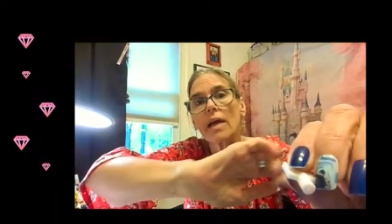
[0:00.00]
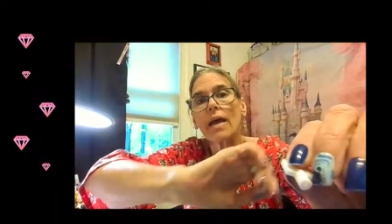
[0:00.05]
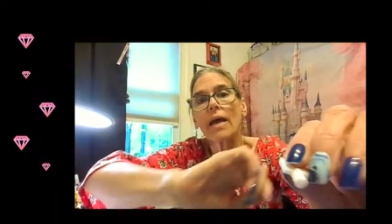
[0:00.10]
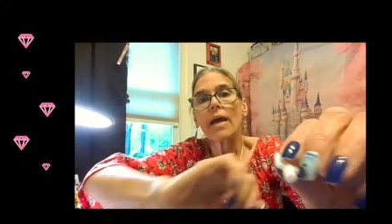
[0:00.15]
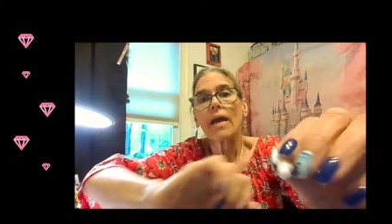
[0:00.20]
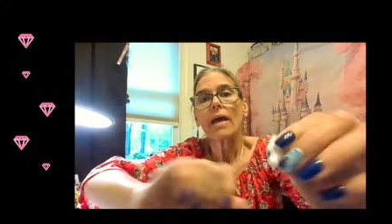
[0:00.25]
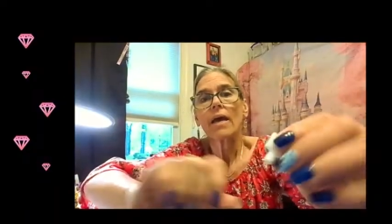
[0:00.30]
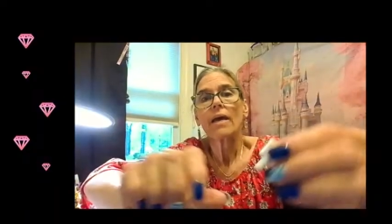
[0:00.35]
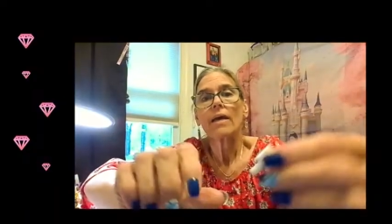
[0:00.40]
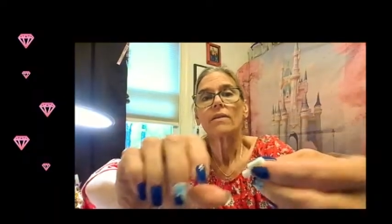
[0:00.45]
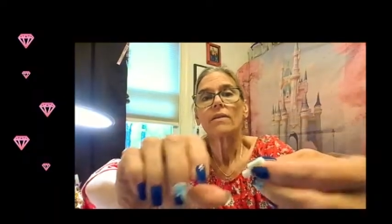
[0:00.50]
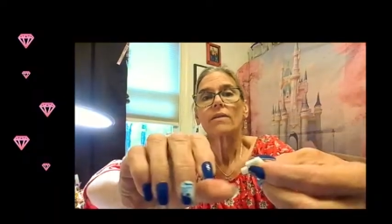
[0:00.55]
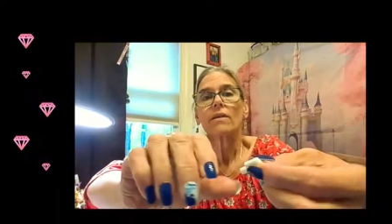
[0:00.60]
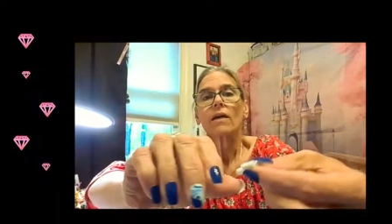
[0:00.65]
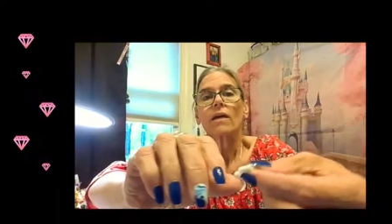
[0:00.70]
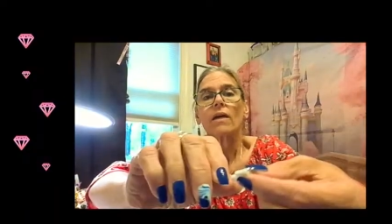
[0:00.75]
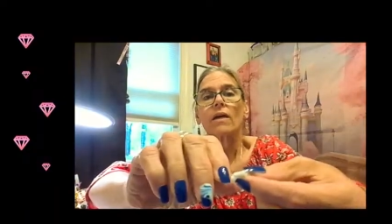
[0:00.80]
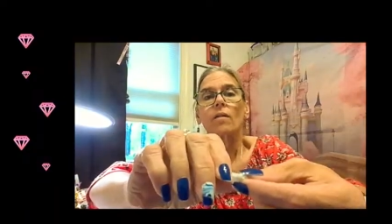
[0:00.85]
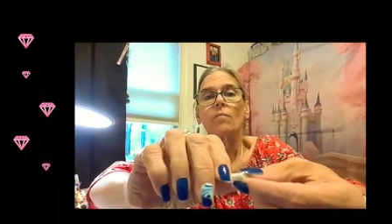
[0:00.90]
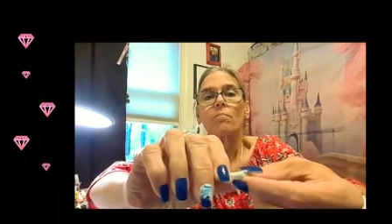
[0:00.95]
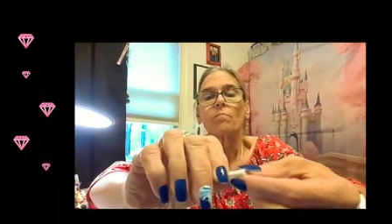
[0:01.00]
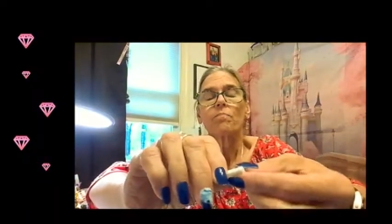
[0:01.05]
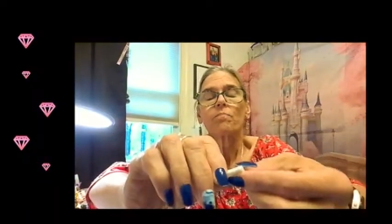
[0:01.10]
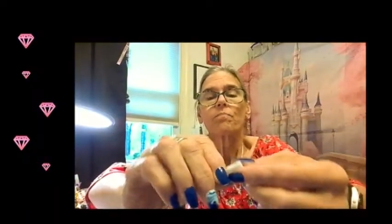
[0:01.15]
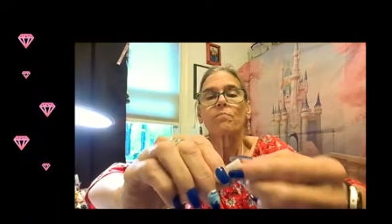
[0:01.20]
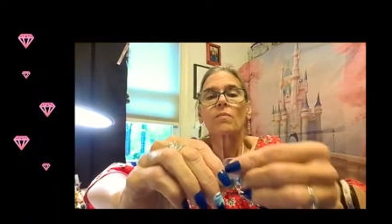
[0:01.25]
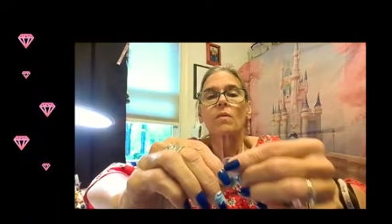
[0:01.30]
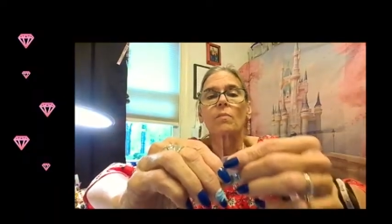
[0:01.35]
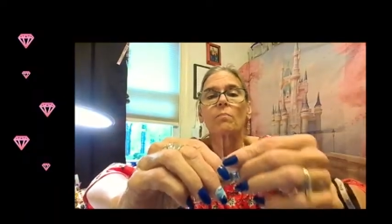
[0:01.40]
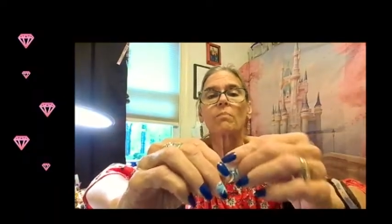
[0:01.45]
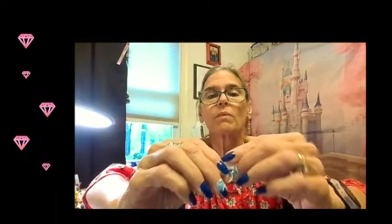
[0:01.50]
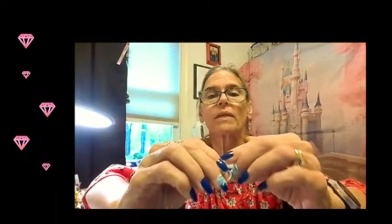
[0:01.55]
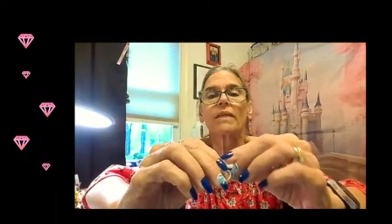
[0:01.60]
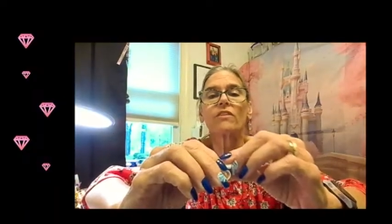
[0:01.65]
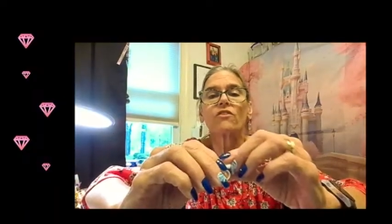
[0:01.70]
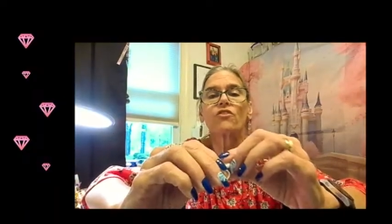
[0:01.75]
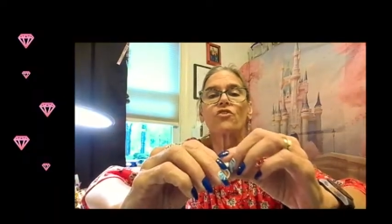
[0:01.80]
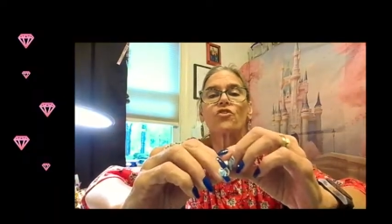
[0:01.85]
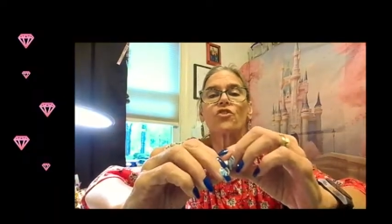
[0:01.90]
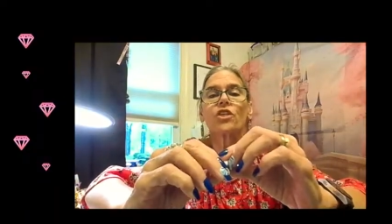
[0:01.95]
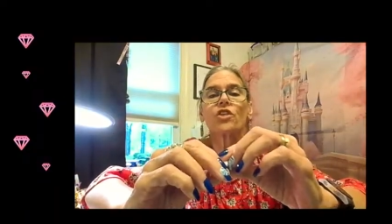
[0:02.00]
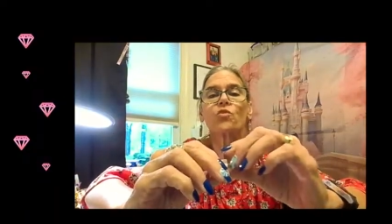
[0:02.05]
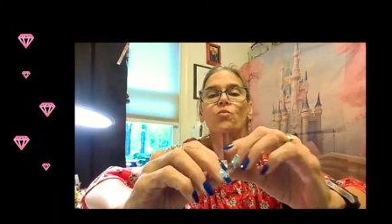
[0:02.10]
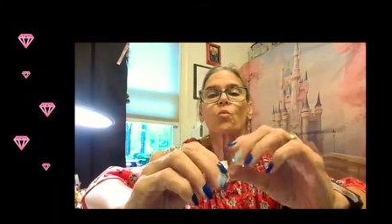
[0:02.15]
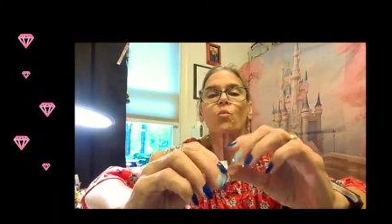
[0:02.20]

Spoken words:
And but it's just